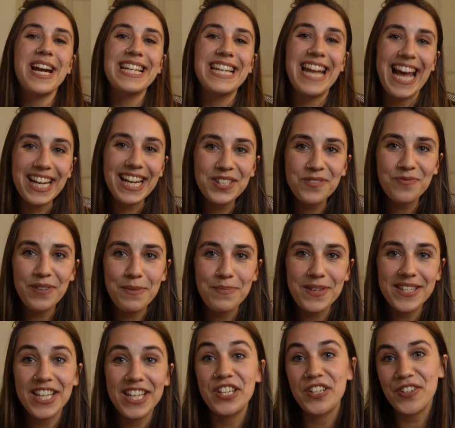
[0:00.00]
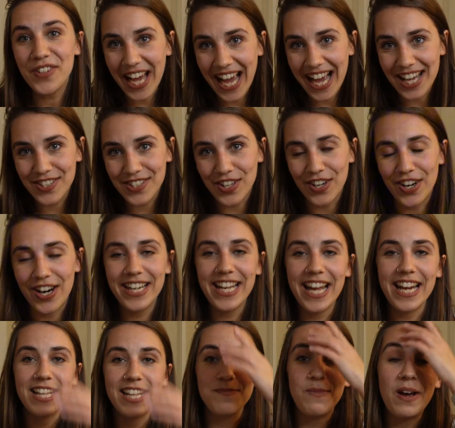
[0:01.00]
next WIP is a new cast on,
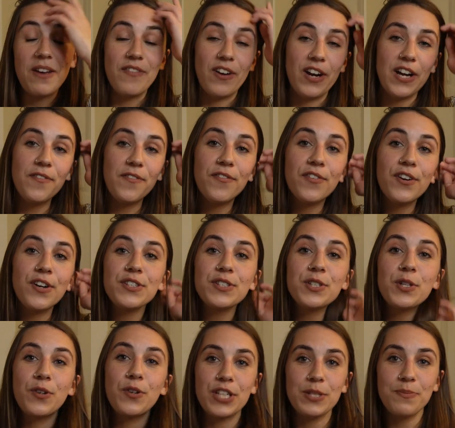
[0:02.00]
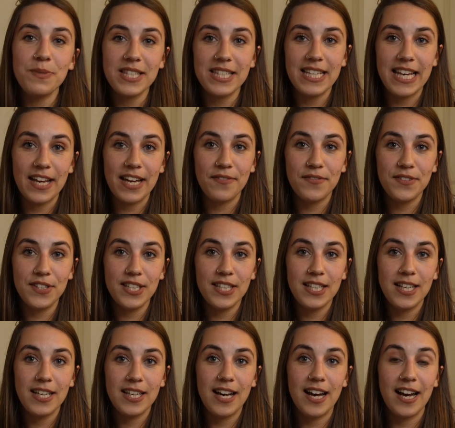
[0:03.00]
and it's my very first Christmas gift
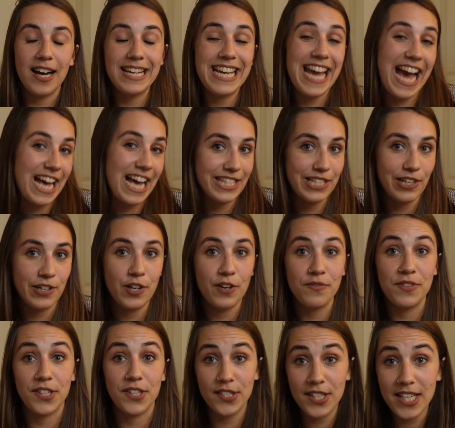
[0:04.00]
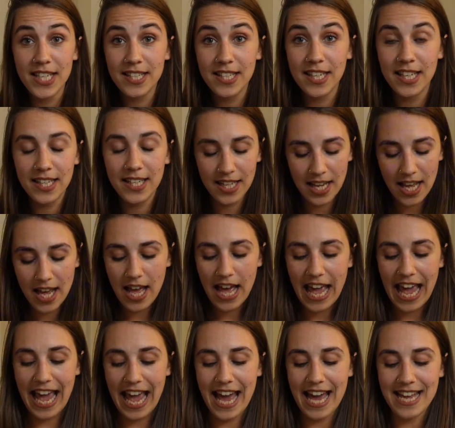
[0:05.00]
cast on of the season,
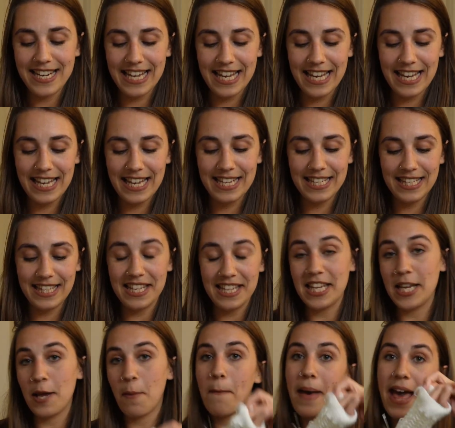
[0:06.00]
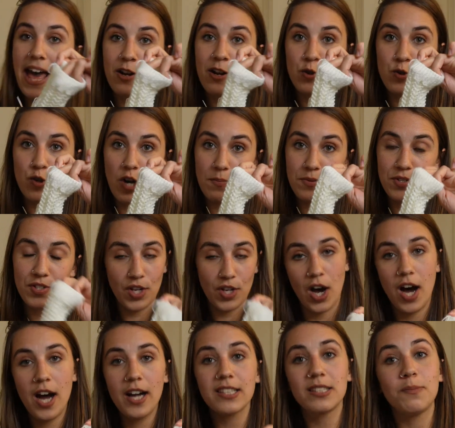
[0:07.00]
and it is the Petal Drop
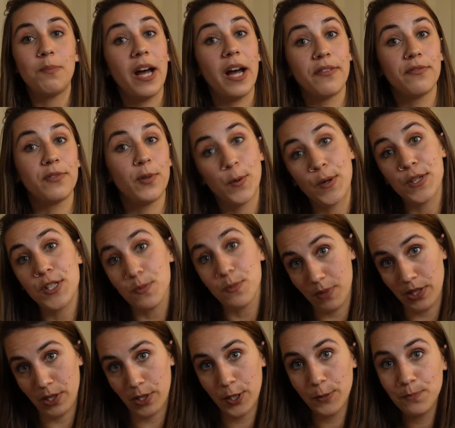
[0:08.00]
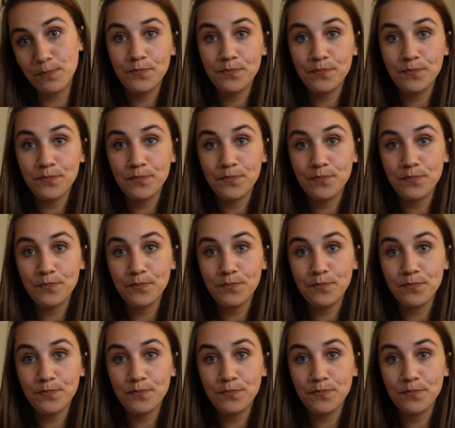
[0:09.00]
Socks by Florence Miller.